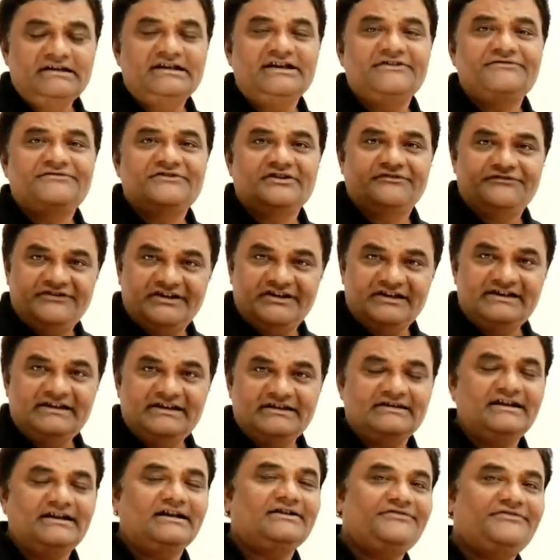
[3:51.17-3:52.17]
It gives the
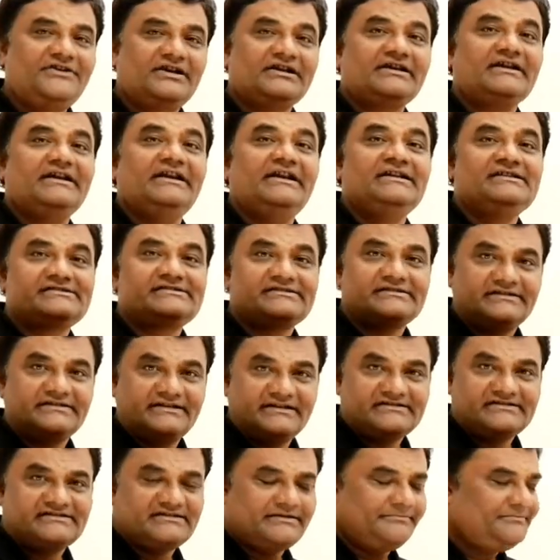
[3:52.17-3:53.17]
feeling that we are
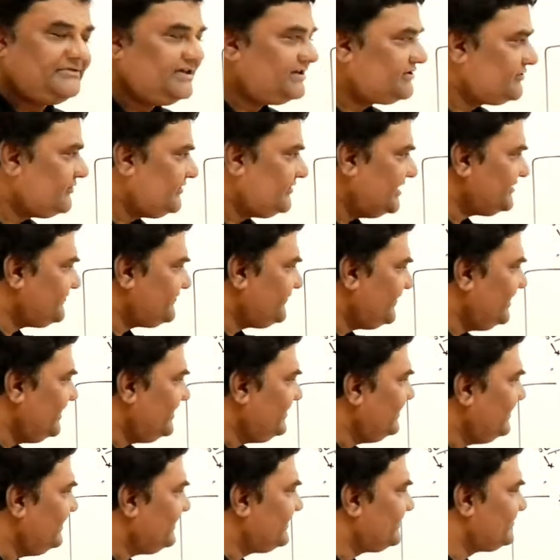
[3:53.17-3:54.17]
inserting something. So that's
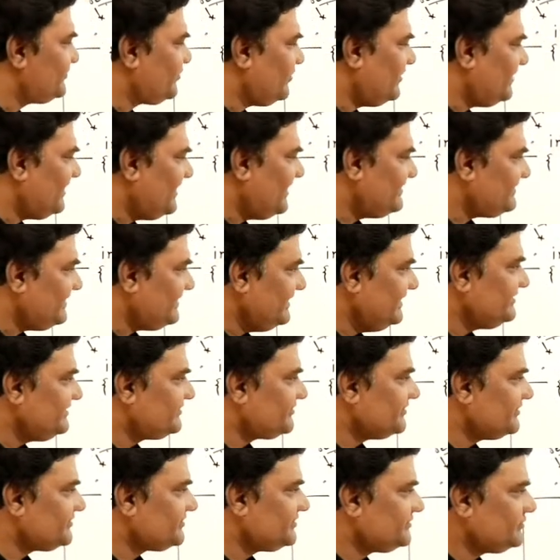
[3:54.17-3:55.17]
why it is called as
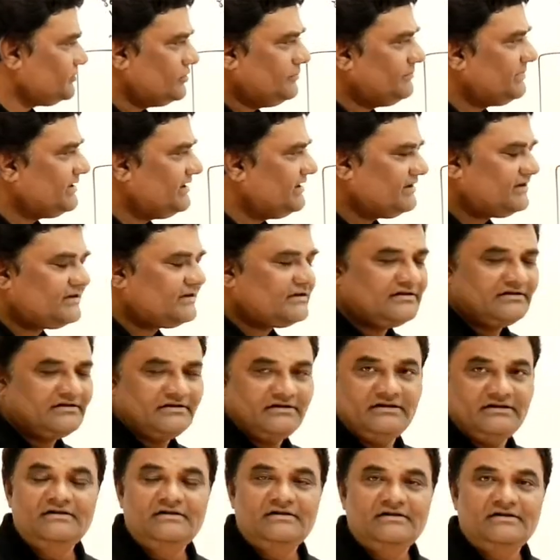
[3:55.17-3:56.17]
insertion operator.
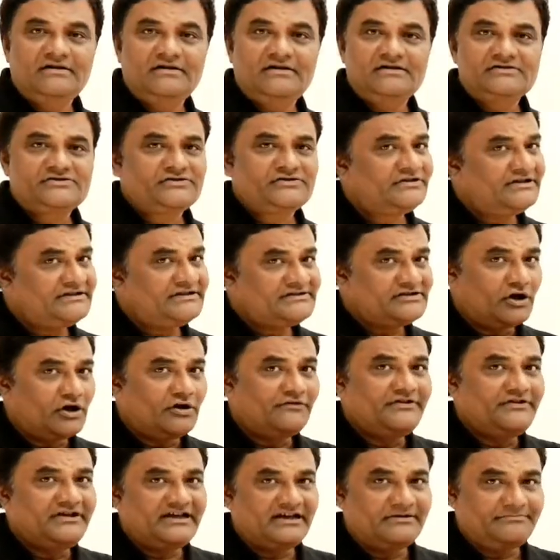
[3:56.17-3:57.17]
So this is
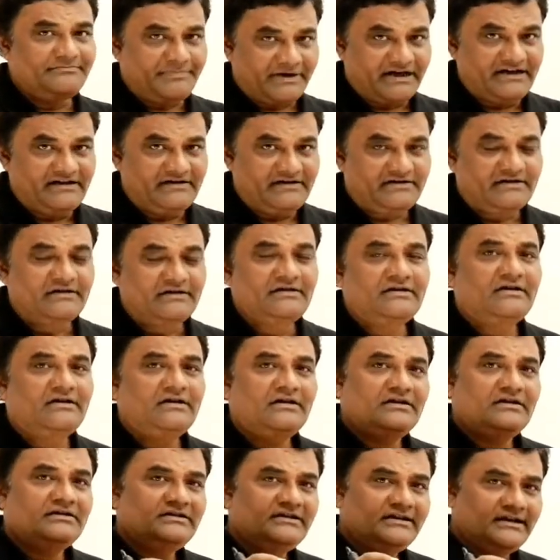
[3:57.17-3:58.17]
how we can print.
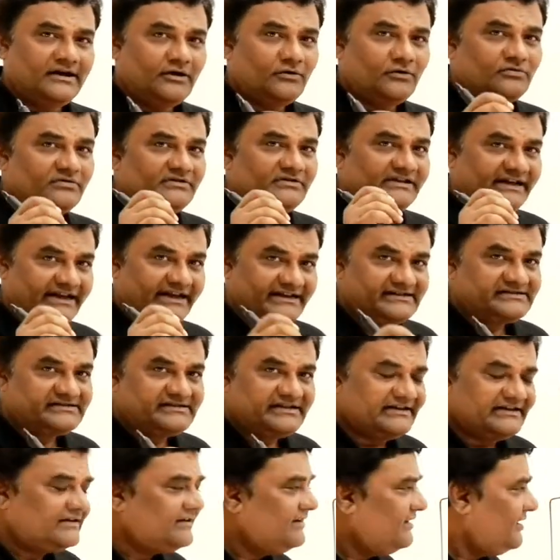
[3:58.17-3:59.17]
Now,
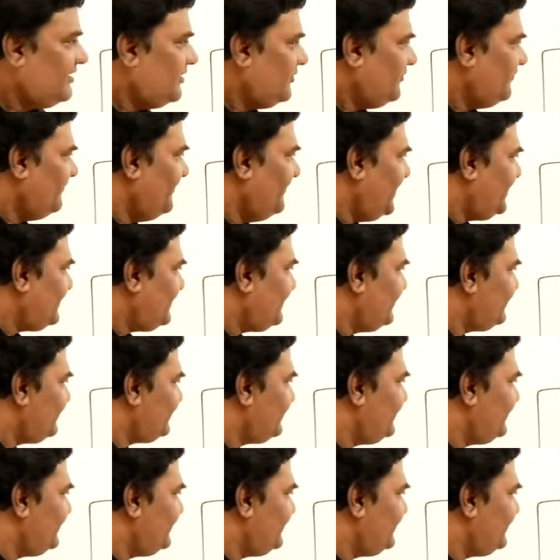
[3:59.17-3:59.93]
next thing, where